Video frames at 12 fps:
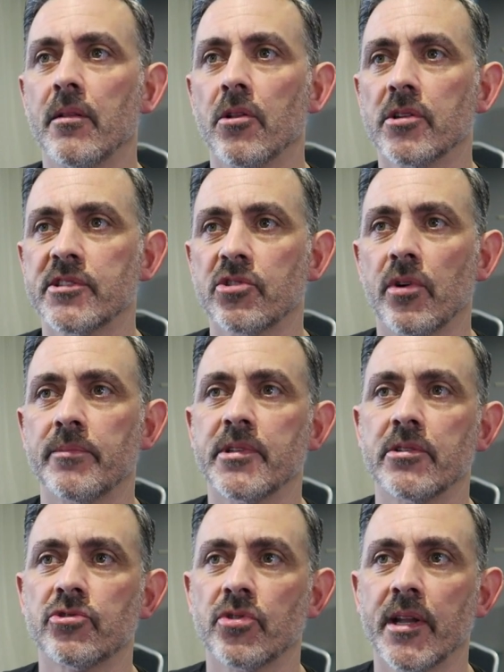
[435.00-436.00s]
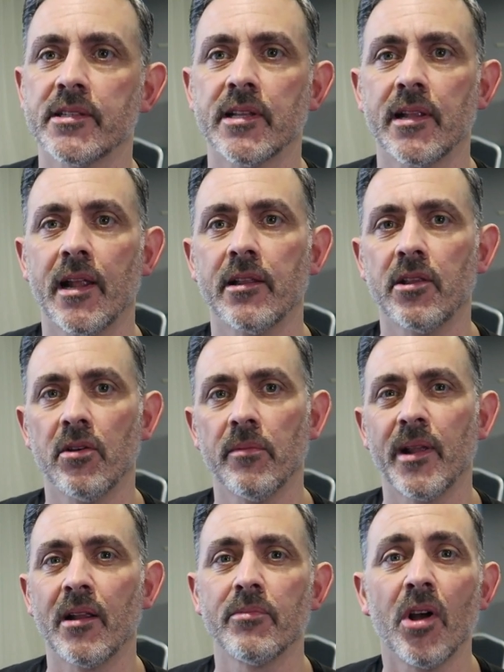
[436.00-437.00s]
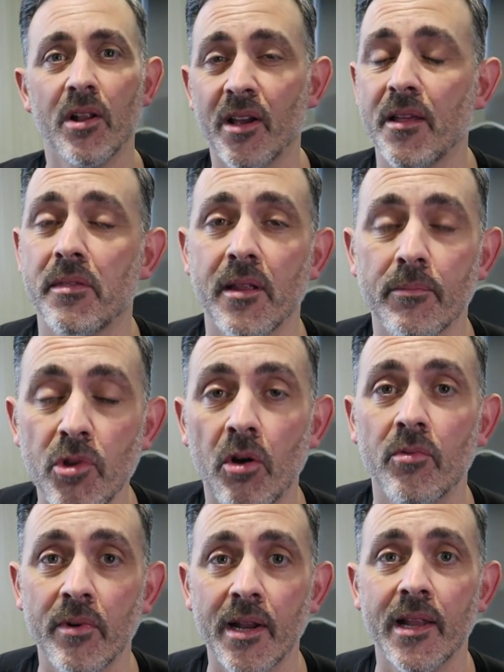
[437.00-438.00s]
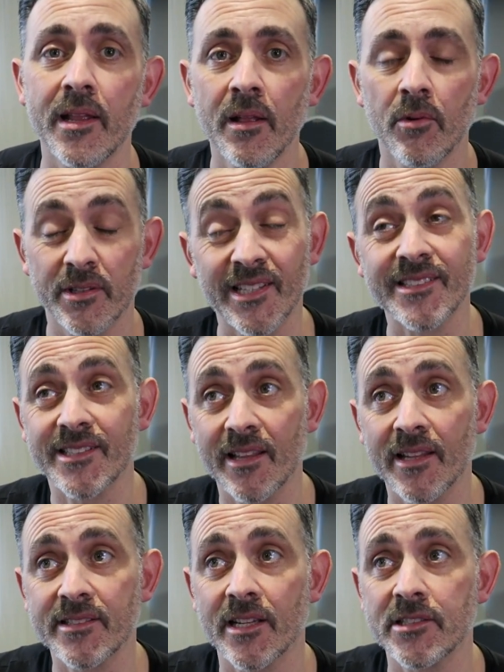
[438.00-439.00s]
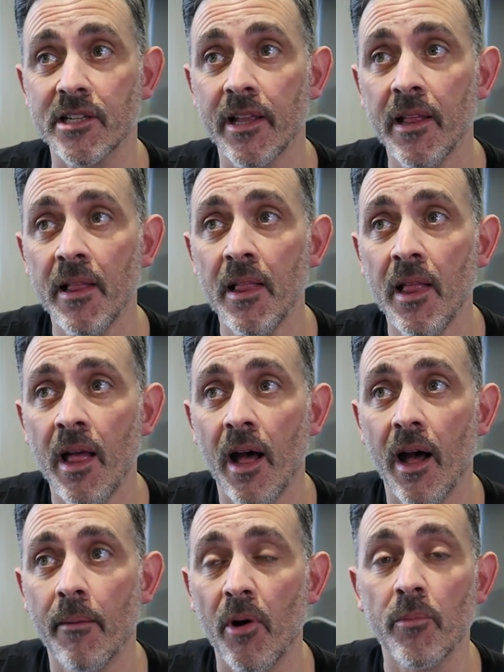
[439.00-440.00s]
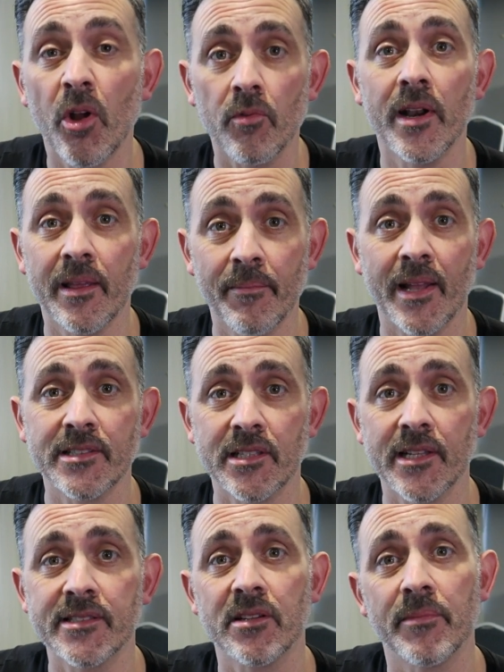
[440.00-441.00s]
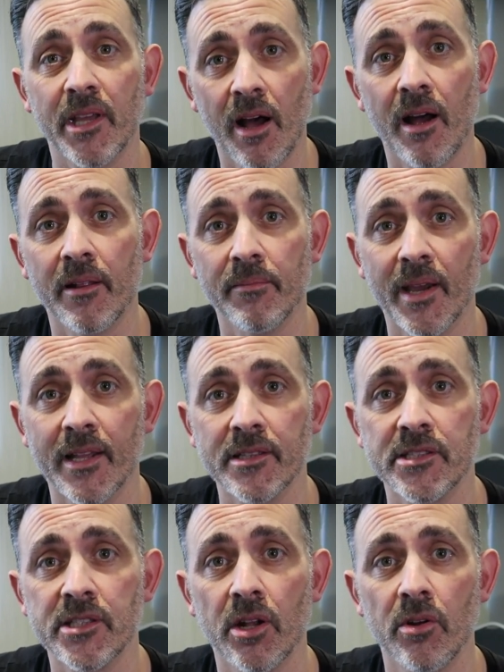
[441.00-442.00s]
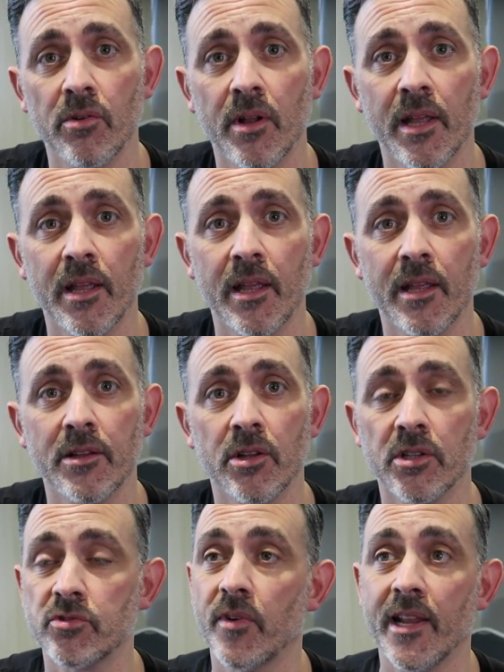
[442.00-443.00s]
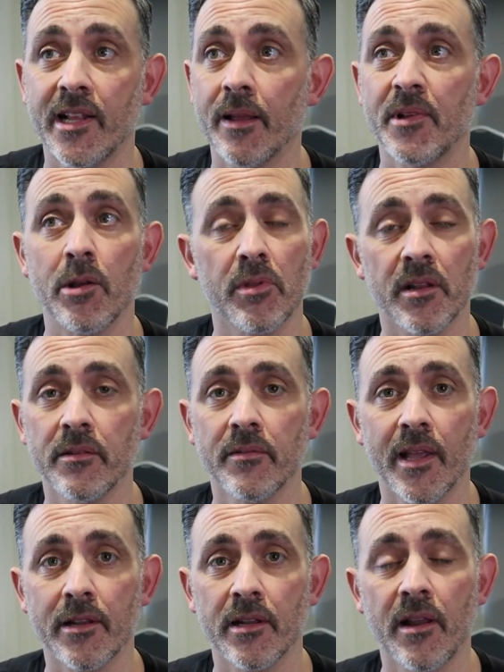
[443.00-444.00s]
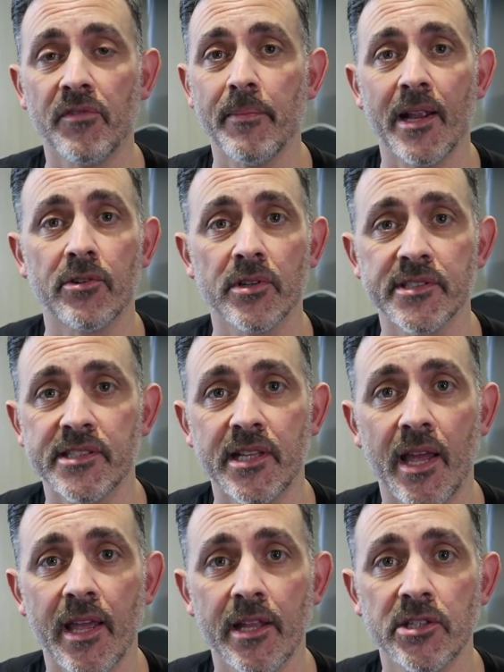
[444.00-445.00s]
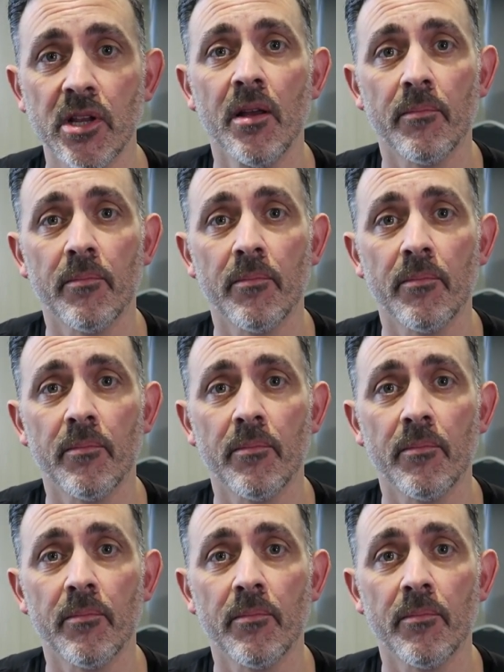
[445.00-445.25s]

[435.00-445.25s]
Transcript: long scripted tricks, know how to do them. And I'm not, like I said, I'm not really a mentalist, I'm a card man. So it looked really clipped. He had a lovely manner on stage,